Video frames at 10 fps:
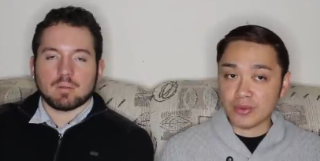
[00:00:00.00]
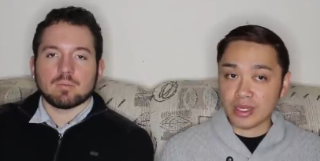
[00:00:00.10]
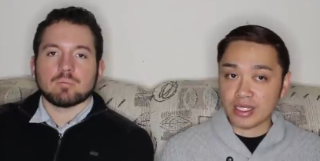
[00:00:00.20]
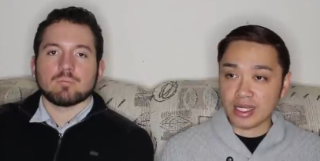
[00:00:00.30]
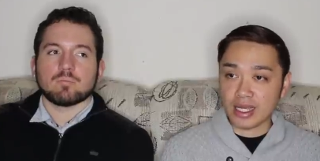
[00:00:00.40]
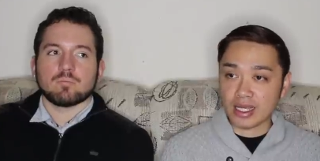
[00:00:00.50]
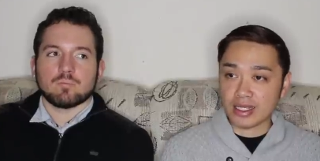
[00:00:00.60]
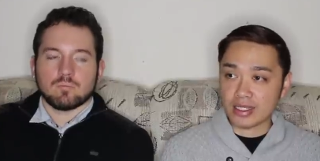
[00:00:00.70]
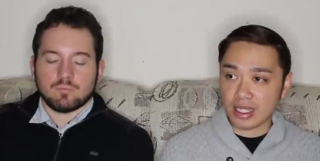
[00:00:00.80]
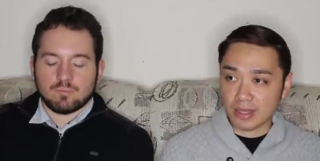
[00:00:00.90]
Speaker 1: you'll be sitting at
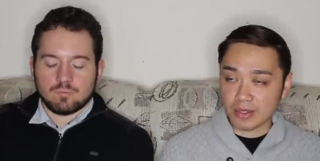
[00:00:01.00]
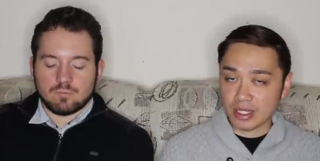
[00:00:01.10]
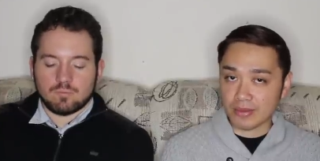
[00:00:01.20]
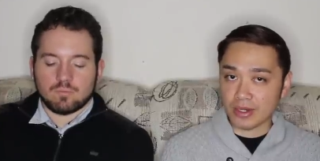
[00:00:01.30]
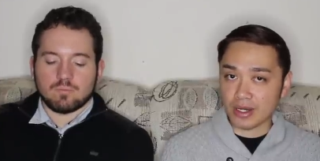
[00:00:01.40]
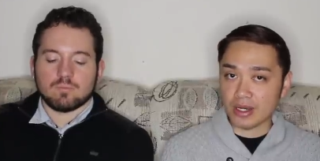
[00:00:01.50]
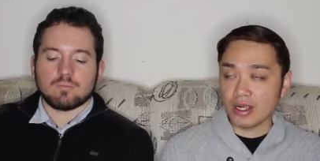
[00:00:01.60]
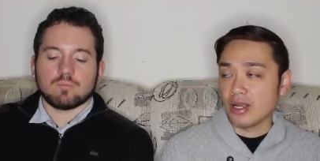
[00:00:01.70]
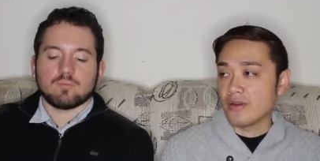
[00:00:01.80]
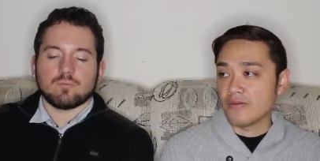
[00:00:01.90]
this table number
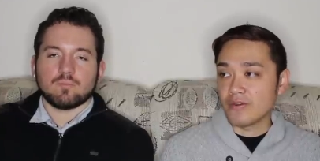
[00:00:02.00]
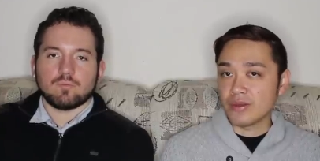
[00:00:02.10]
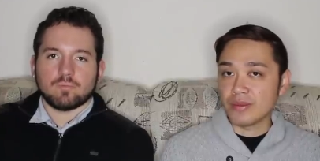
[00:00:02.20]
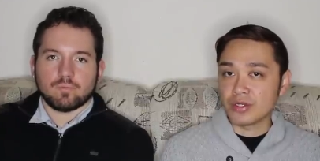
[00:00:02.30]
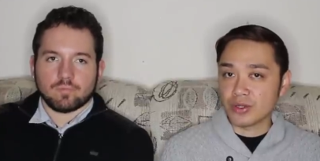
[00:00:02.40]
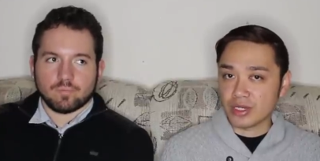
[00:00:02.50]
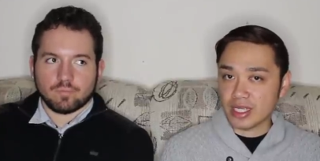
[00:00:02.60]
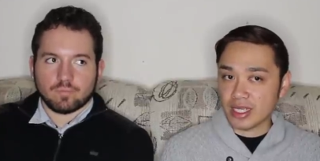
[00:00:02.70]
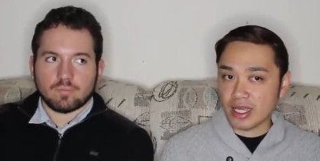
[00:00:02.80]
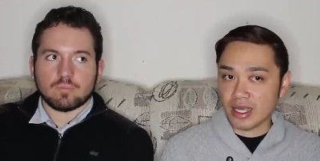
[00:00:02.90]
for the
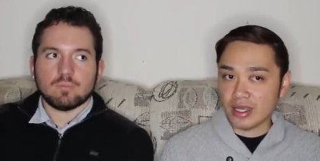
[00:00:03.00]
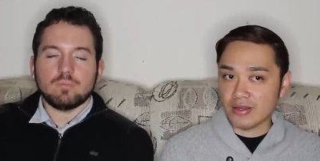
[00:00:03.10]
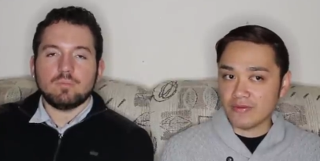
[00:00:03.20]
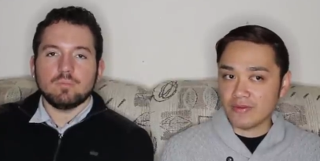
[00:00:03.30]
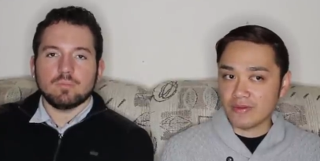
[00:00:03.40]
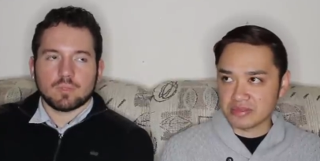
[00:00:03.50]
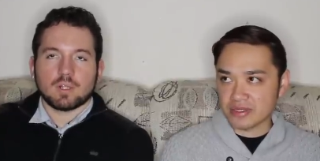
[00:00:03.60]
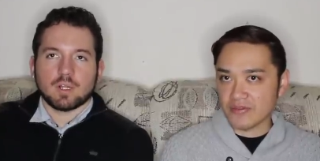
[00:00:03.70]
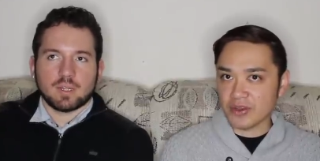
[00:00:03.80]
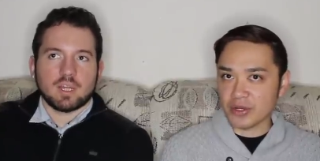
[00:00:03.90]
majority of
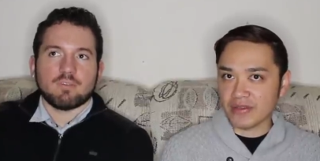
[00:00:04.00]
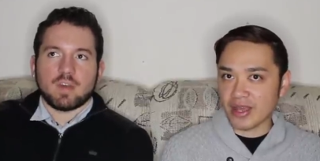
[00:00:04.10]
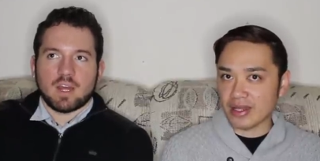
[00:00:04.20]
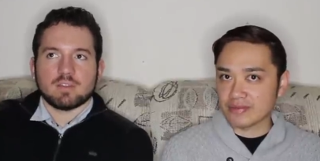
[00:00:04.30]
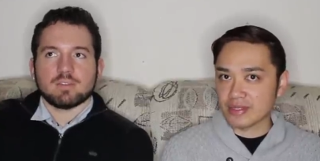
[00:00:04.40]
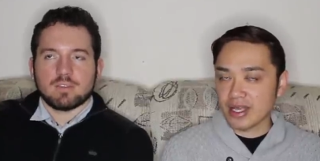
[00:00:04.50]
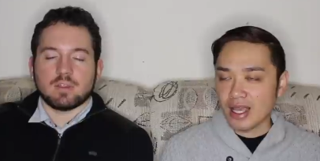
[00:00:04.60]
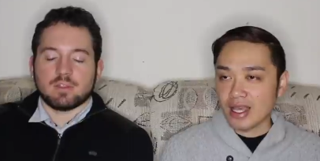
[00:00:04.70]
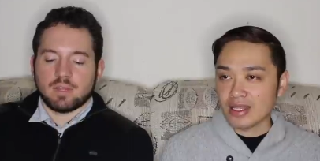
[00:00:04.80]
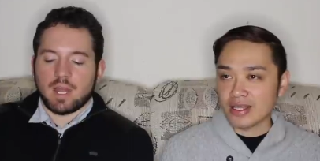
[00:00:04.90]
the food the event. events, the,
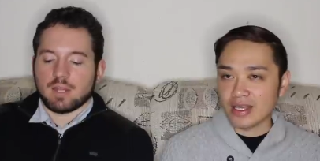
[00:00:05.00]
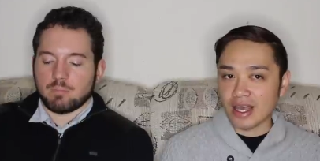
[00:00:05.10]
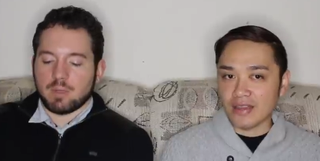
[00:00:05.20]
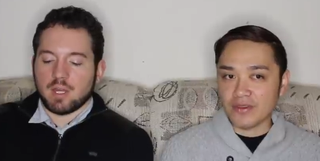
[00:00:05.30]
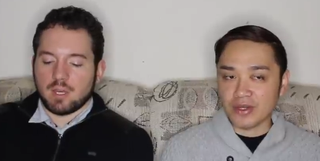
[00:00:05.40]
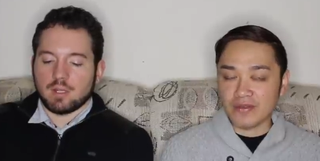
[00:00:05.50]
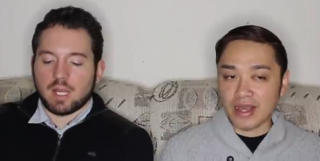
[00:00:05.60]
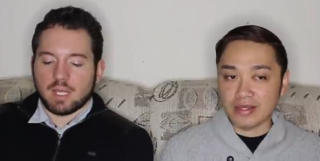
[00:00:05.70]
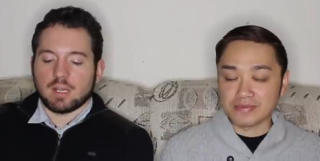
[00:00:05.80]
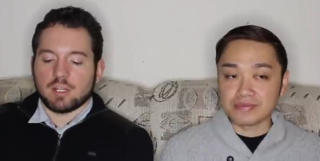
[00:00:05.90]
yeah, the big, food event.
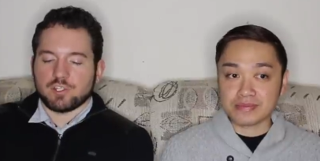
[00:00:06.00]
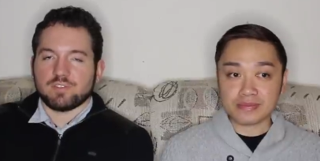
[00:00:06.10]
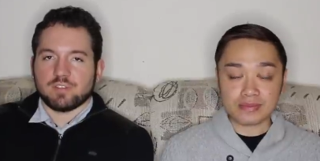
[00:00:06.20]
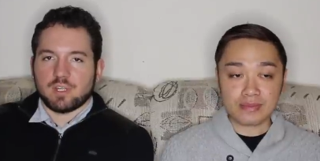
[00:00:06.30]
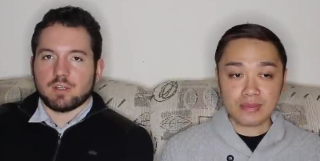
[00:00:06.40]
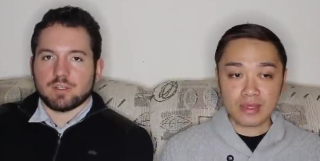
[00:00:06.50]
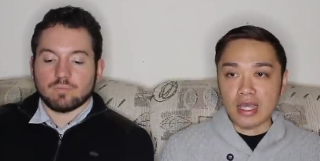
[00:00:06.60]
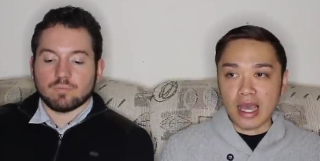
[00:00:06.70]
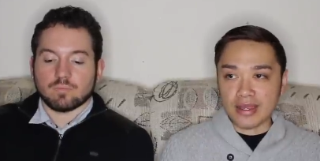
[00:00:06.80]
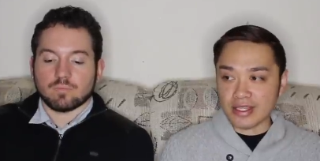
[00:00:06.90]
like
Speaker 2: luncheons and dinners.
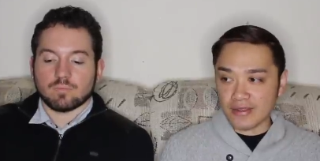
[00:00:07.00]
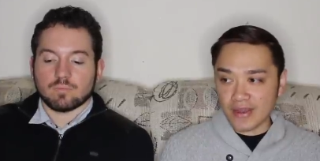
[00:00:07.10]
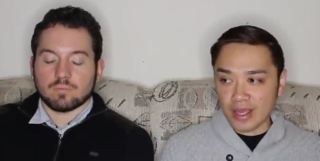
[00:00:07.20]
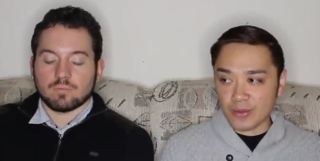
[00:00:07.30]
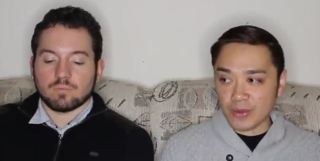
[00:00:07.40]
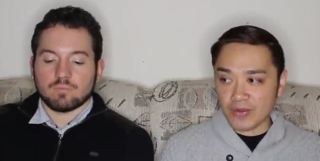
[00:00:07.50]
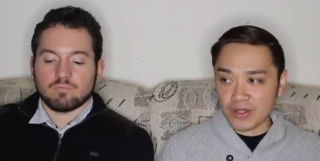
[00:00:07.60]
Speaker 1: At this event, when we